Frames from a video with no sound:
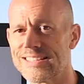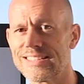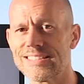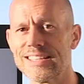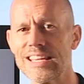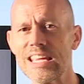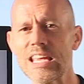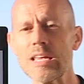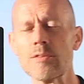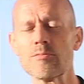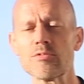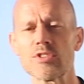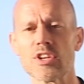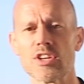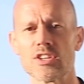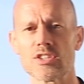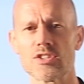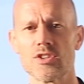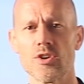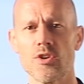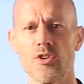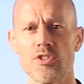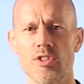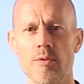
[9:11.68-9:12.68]
seems as
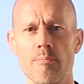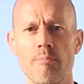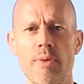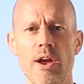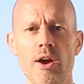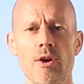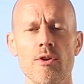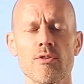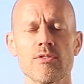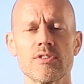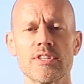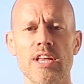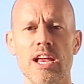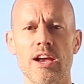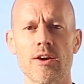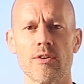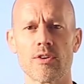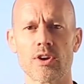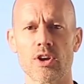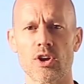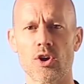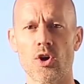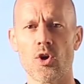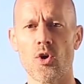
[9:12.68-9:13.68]
though the
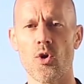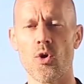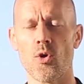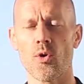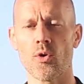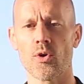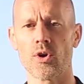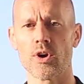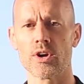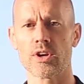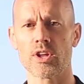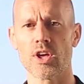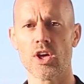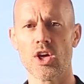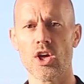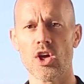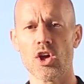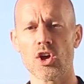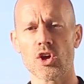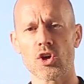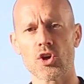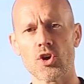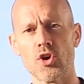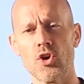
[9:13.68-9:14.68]
Berroteran court
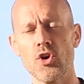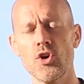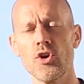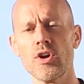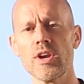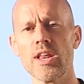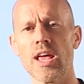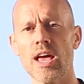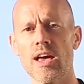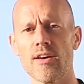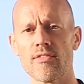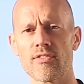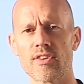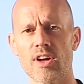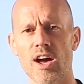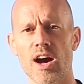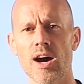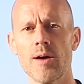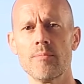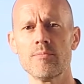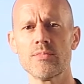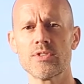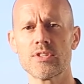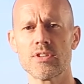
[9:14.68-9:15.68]
could have
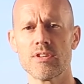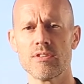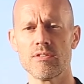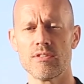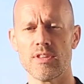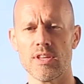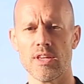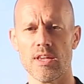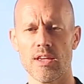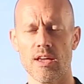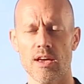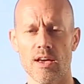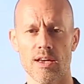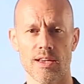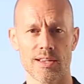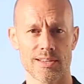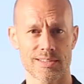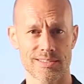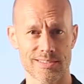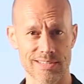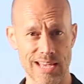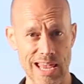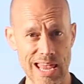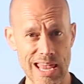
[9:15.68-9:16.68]
come to the
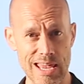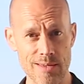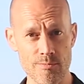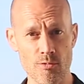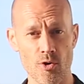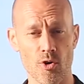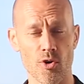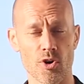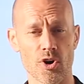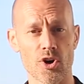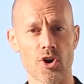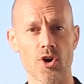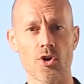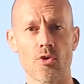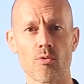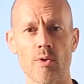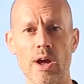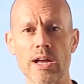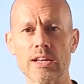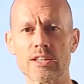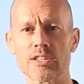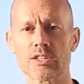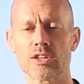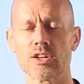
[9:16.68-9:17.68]
same or
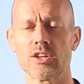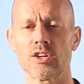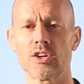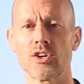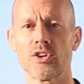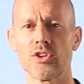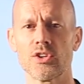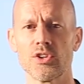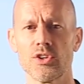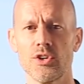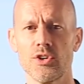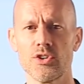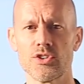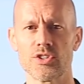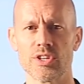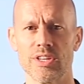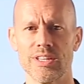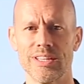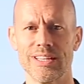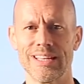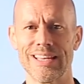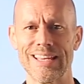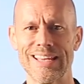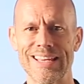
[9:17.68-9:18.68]
correct
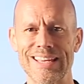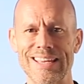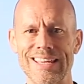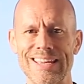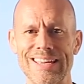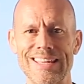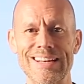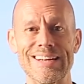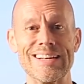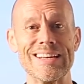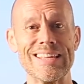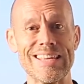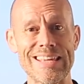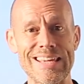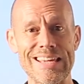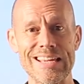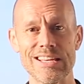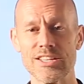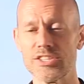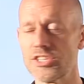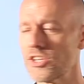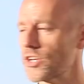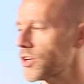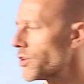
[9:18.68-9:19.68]
conclusion in an
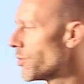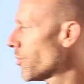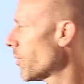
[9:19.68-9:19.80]
easier